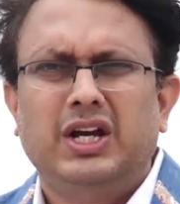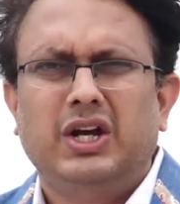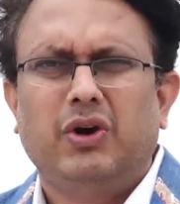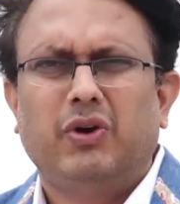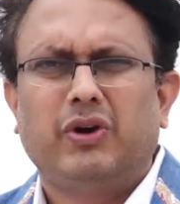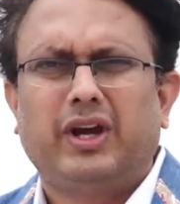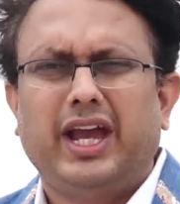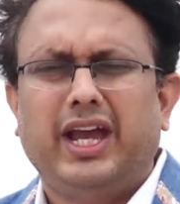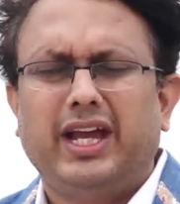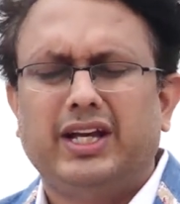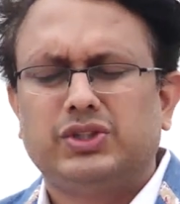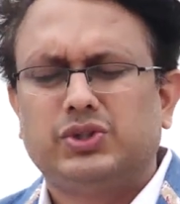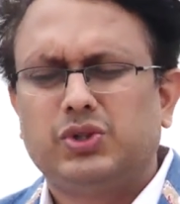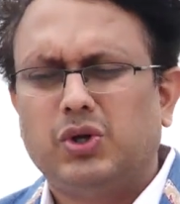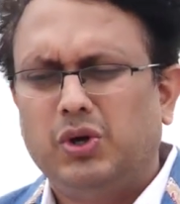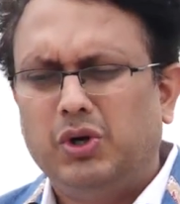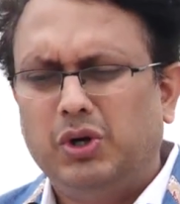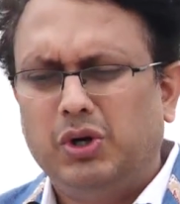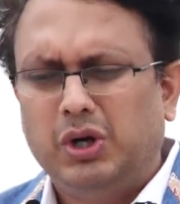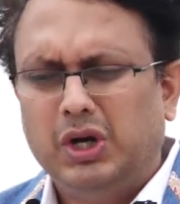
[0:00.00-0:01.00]
Okay,
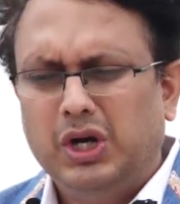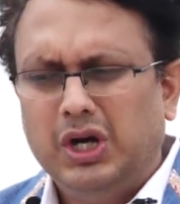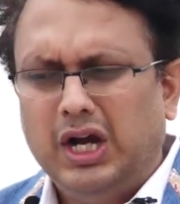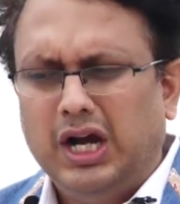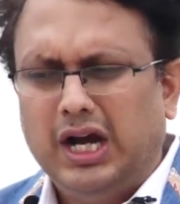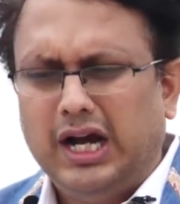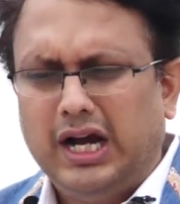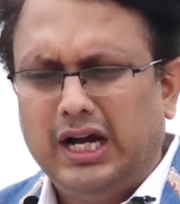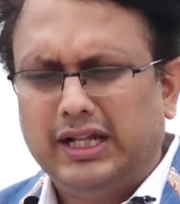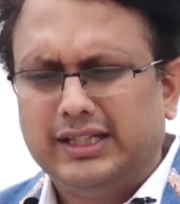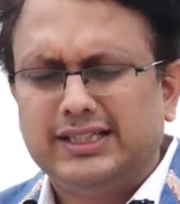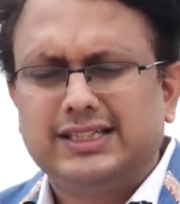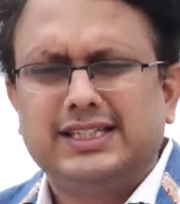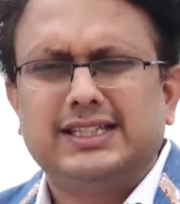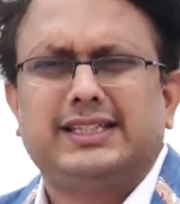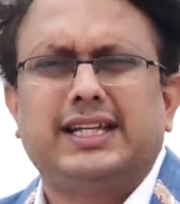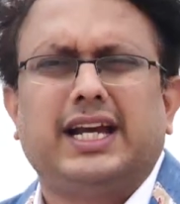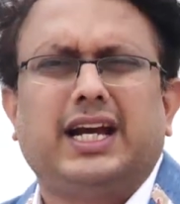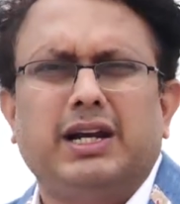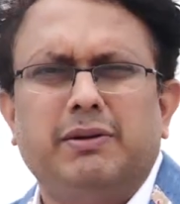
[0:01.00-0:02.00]
so this
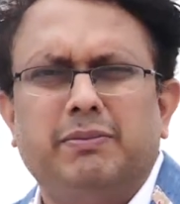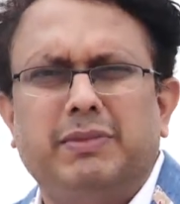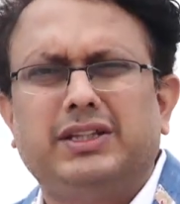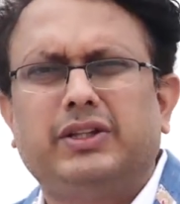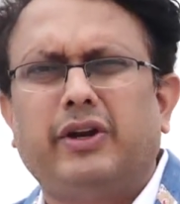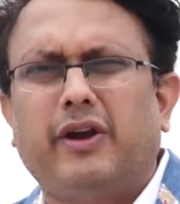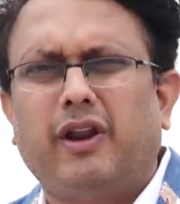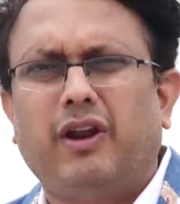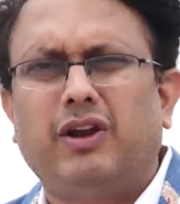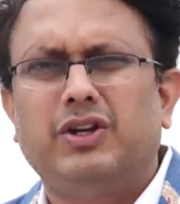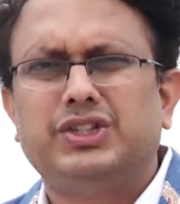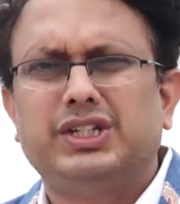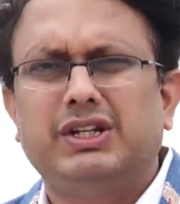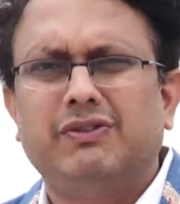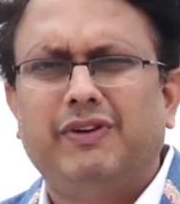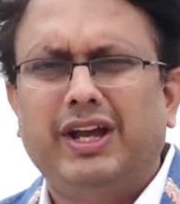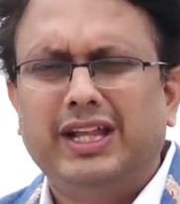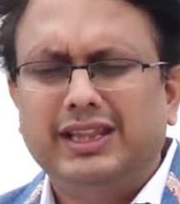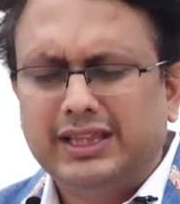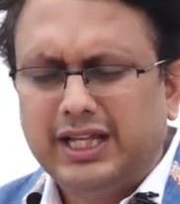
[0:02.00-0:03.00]
is second methodology.
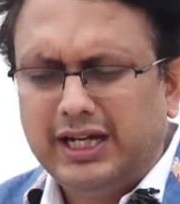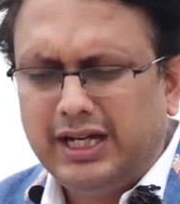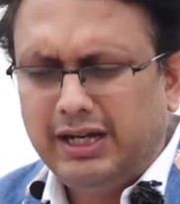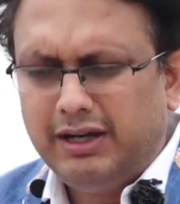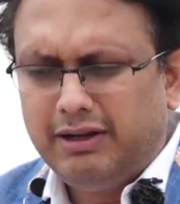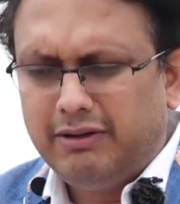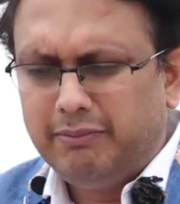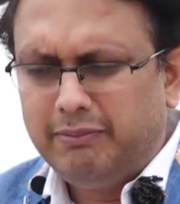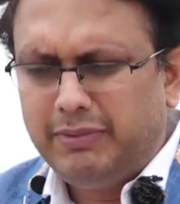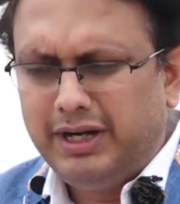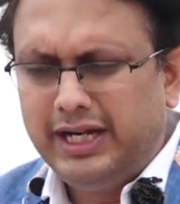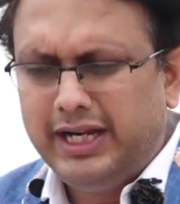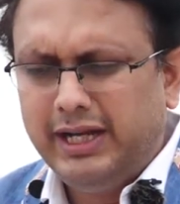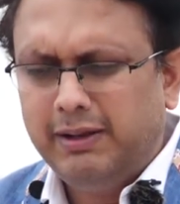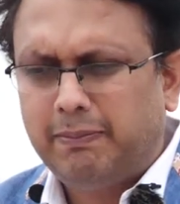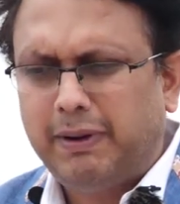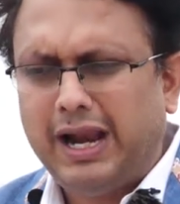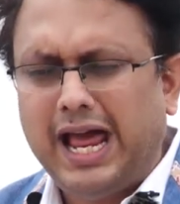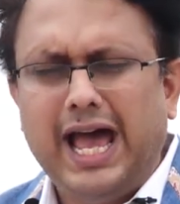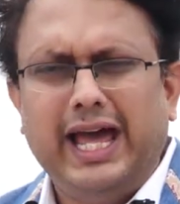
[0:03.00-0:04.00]
When the
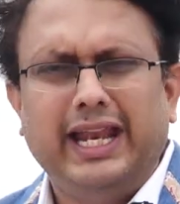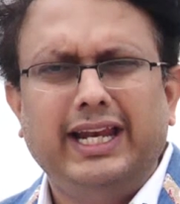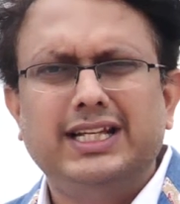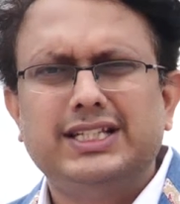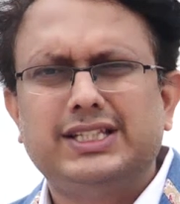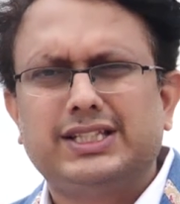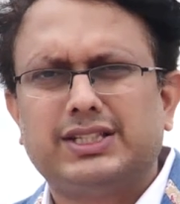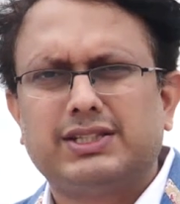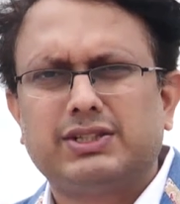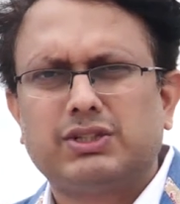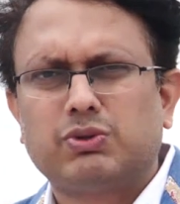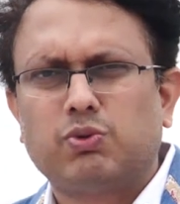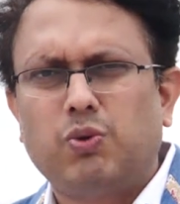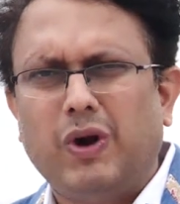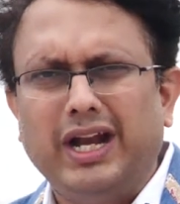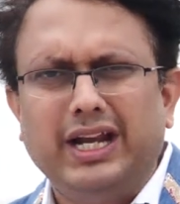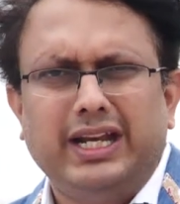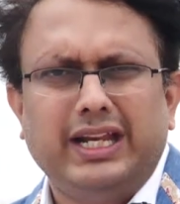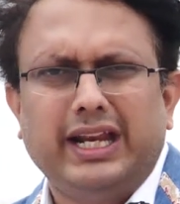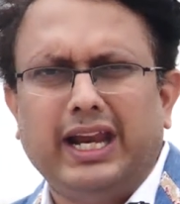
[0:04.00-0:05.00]
building plan is
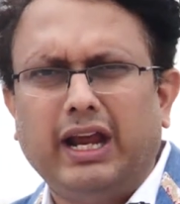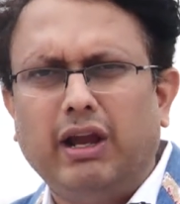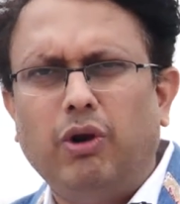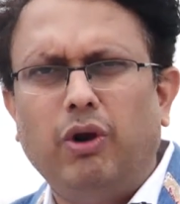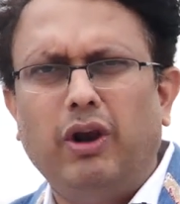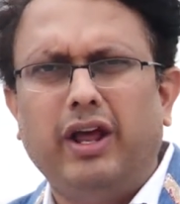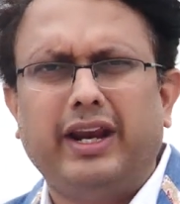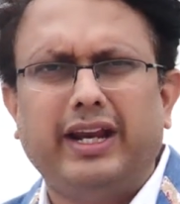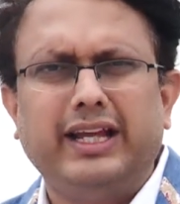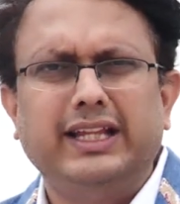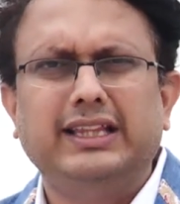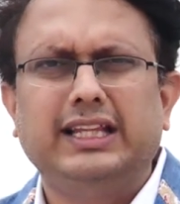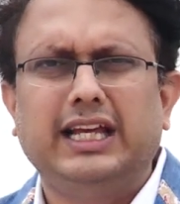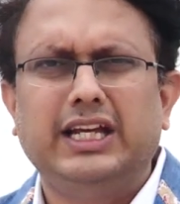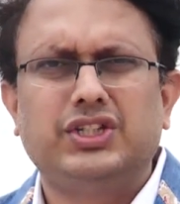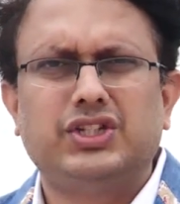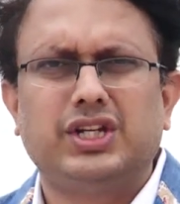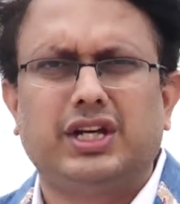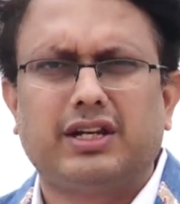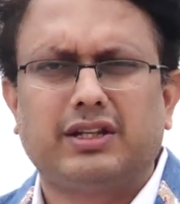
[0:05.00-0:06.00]
quite irregular in
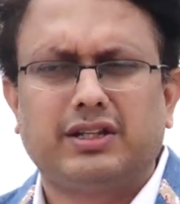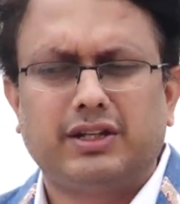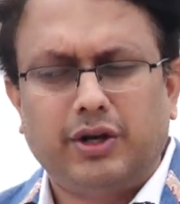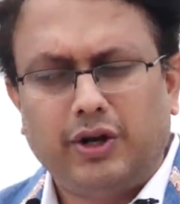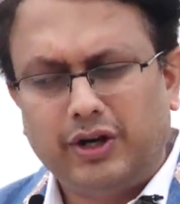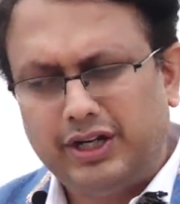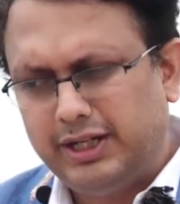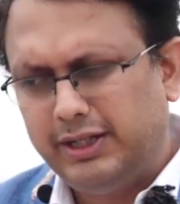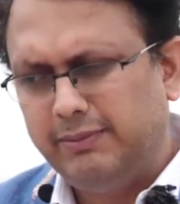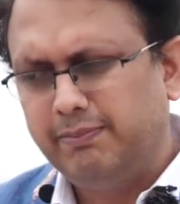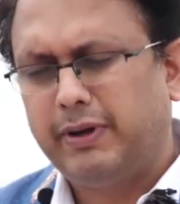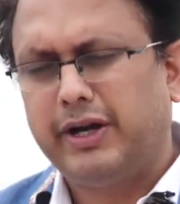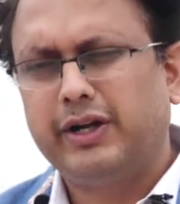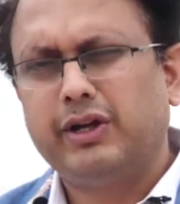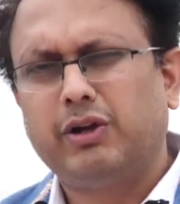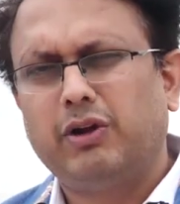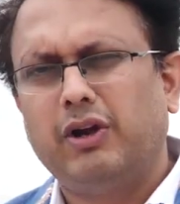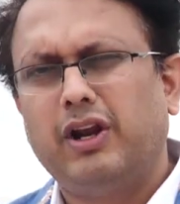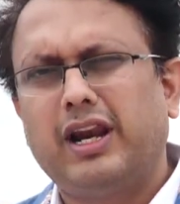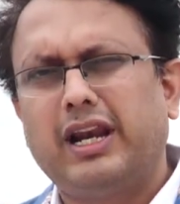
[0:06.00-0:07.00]
nature, not in
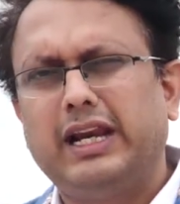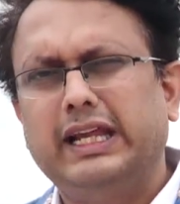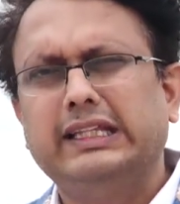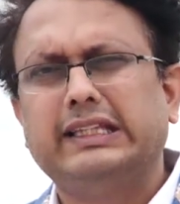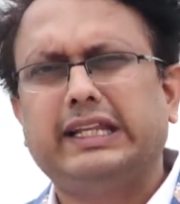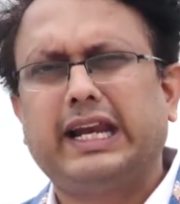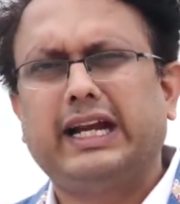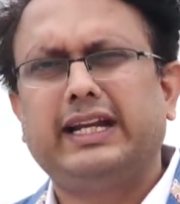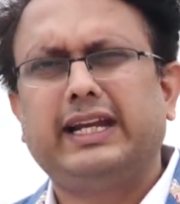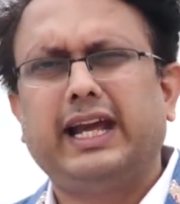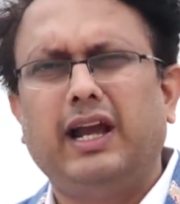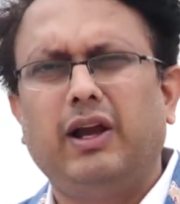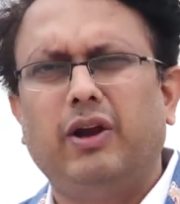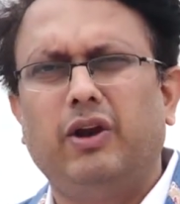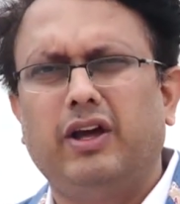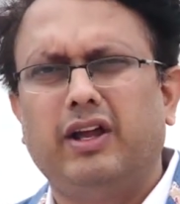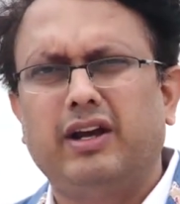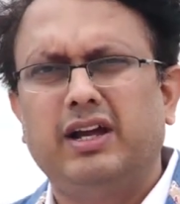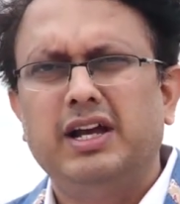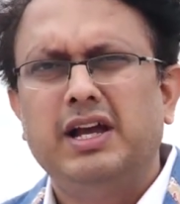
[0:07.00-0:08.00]
particularly in
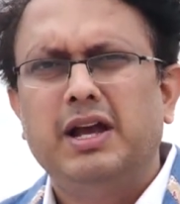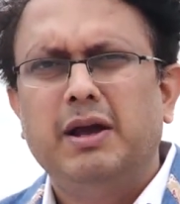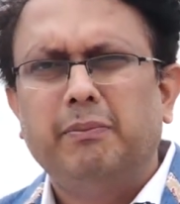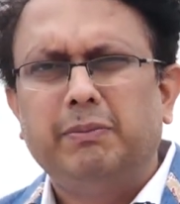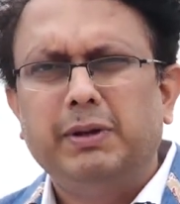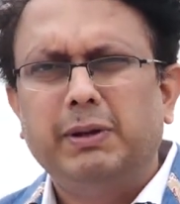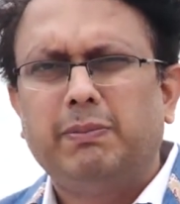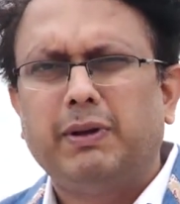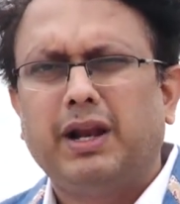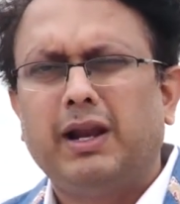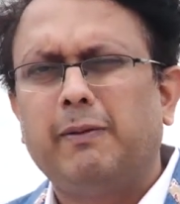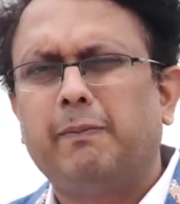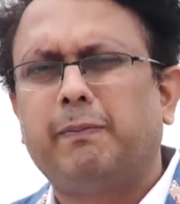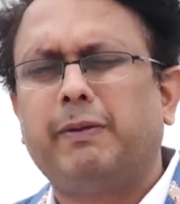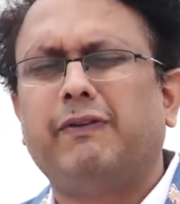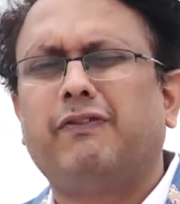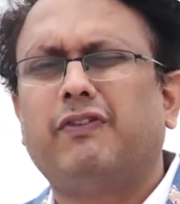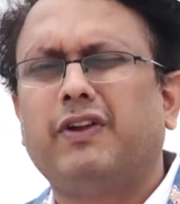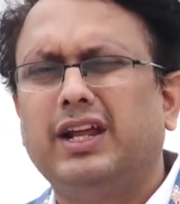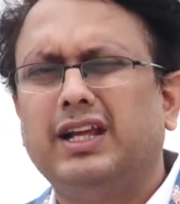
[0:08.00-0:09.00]
rectangular, people are
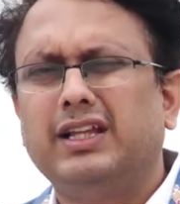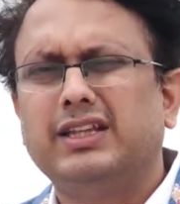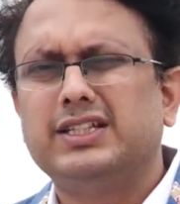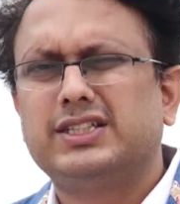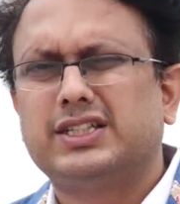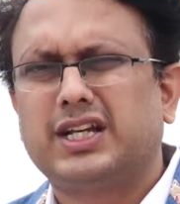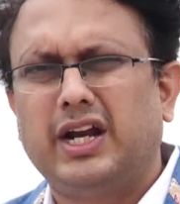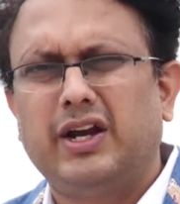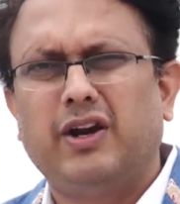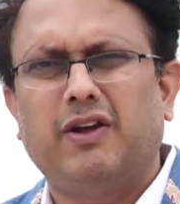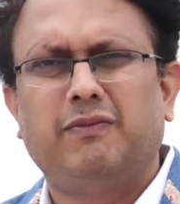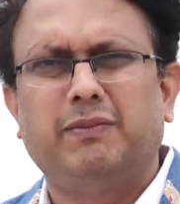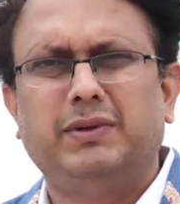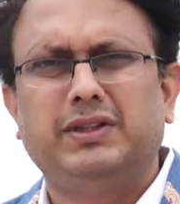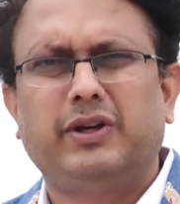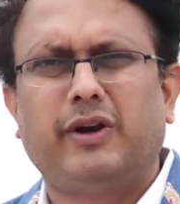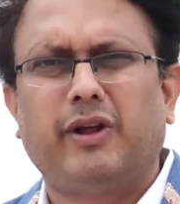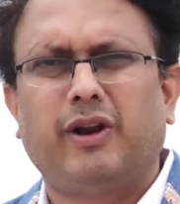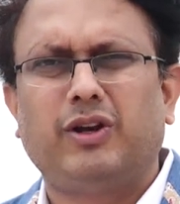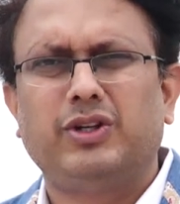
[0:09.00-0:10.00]
preferring this kind of
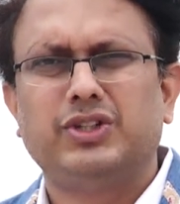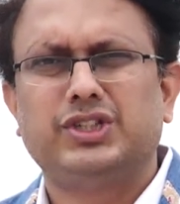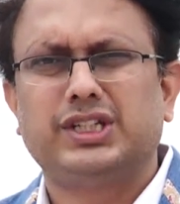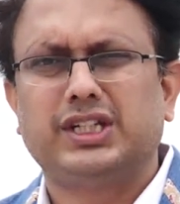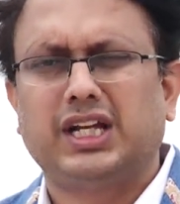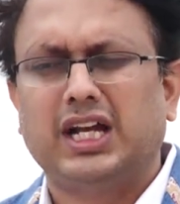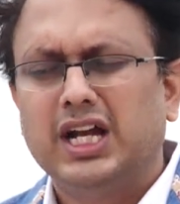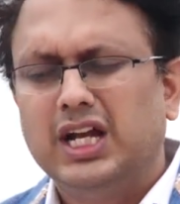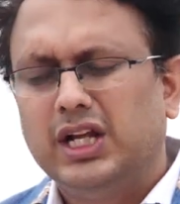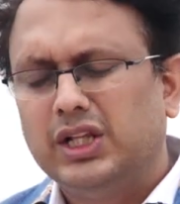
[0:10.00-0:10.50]
methodology.